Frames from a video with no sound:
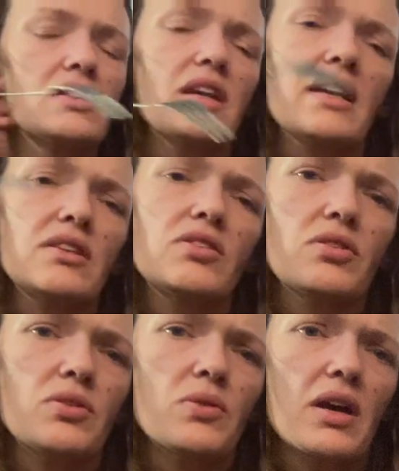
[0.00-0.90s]
take it
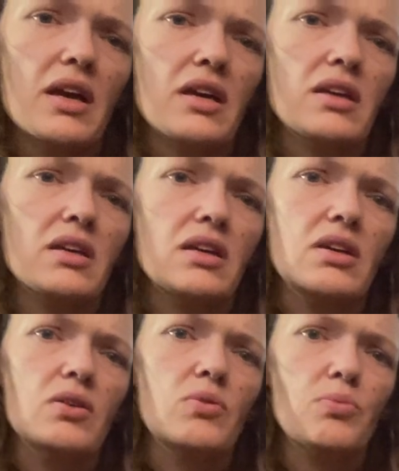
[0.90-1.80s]
to a
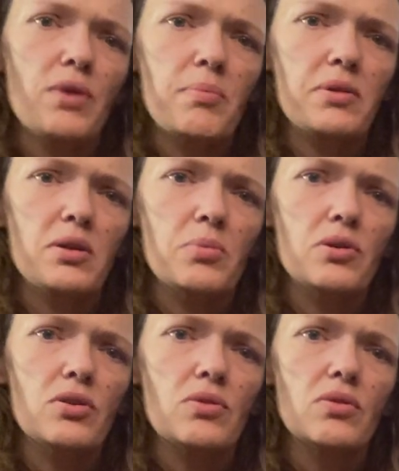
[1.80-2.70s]

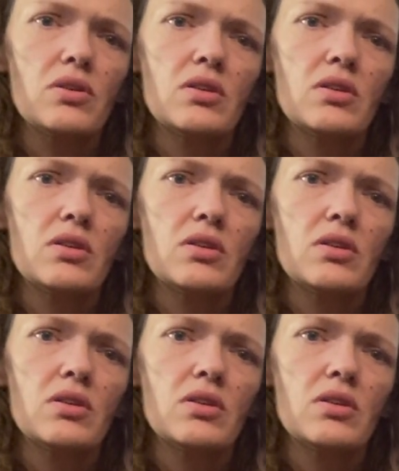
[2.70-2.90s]
reputable,